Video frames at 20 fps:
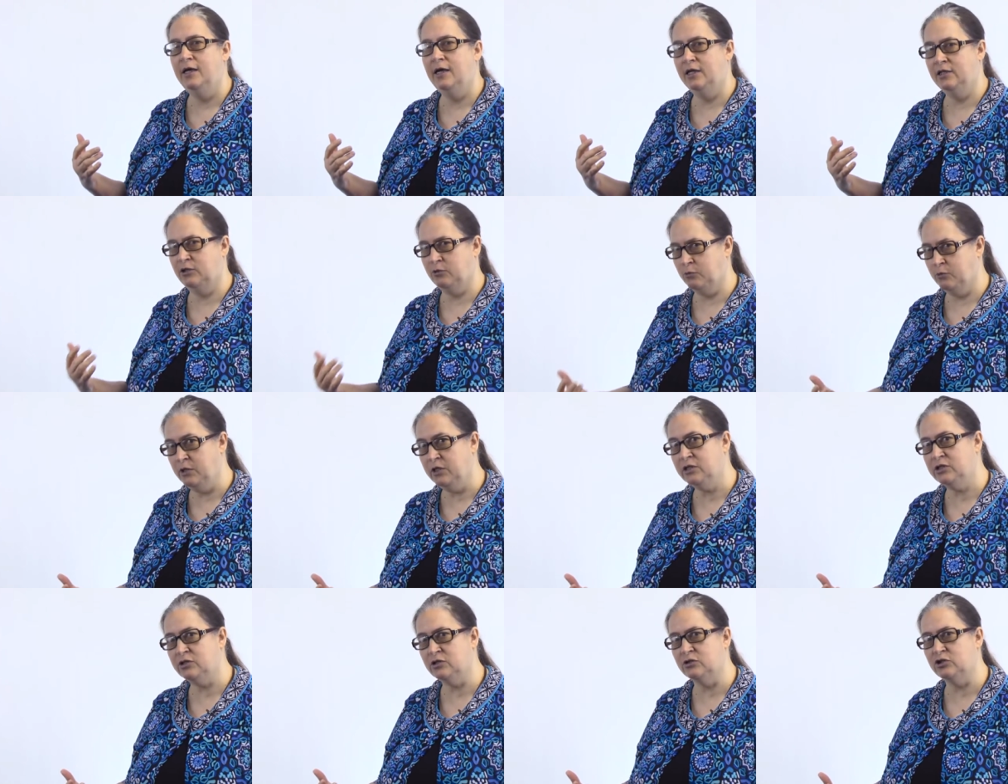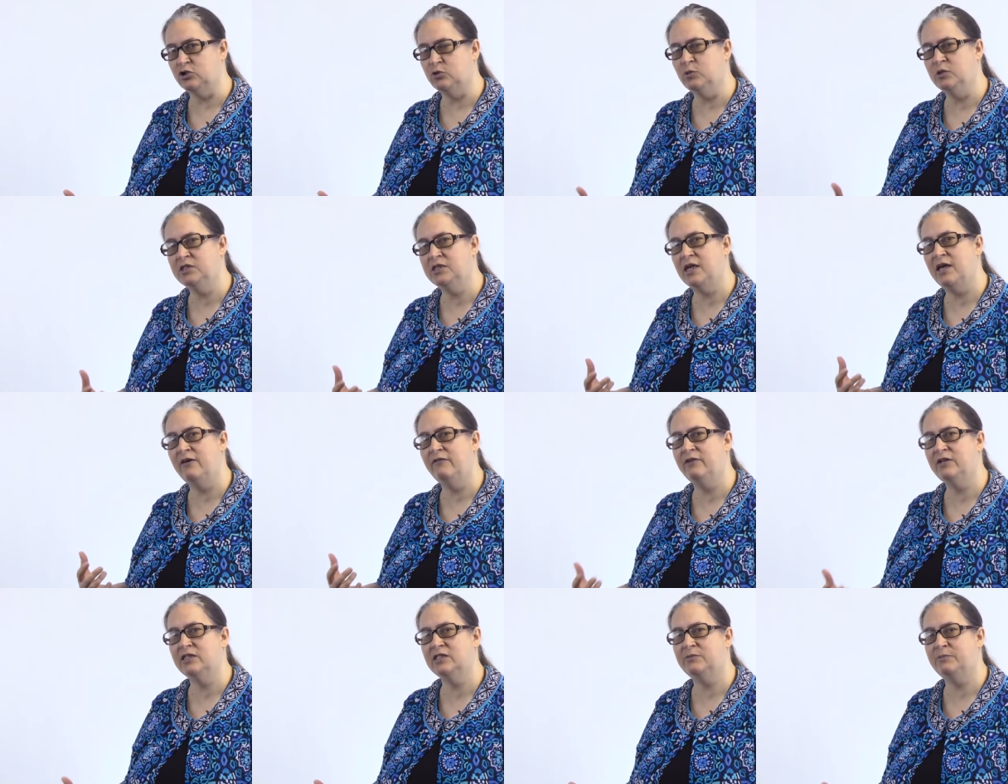at the research and what's
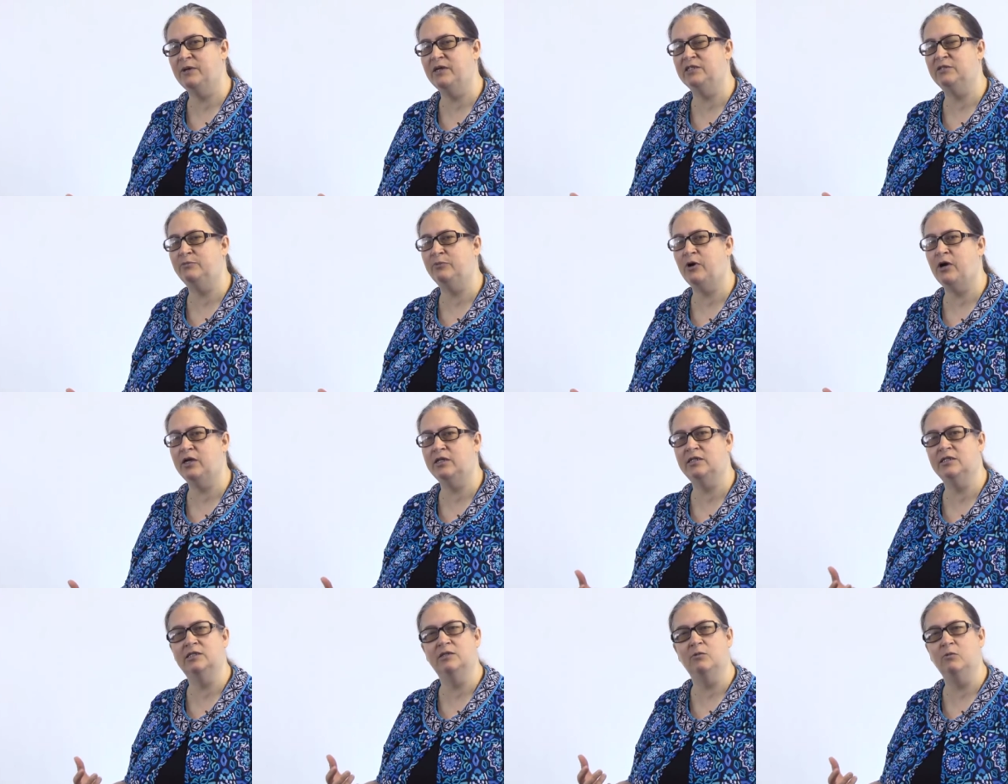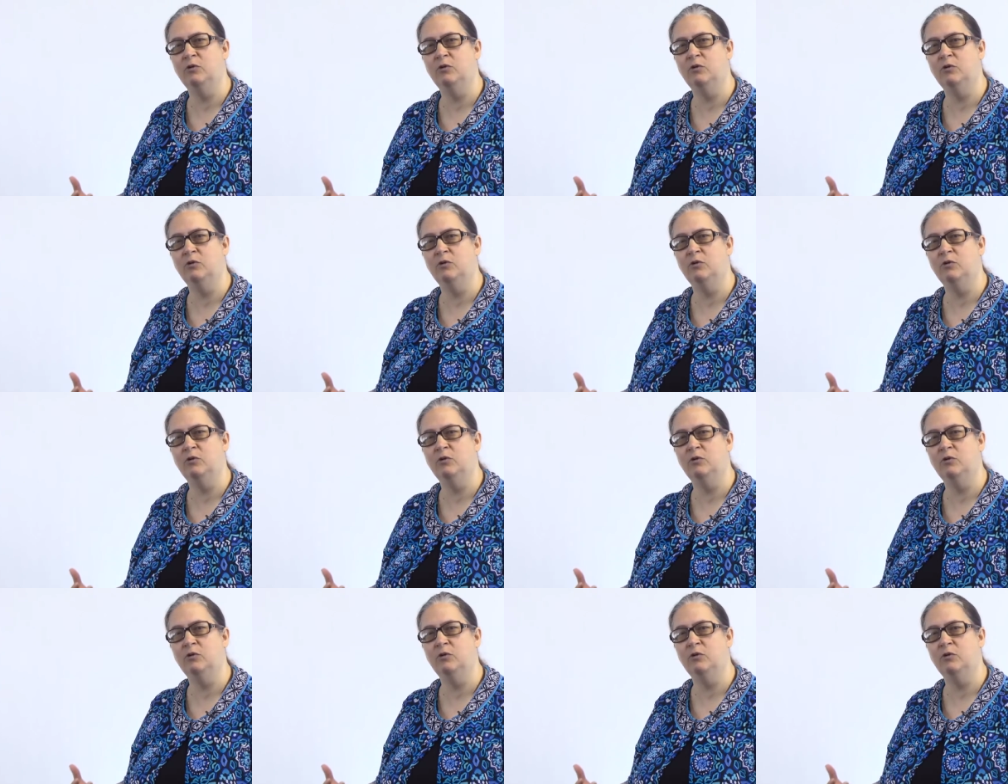evidence-based practice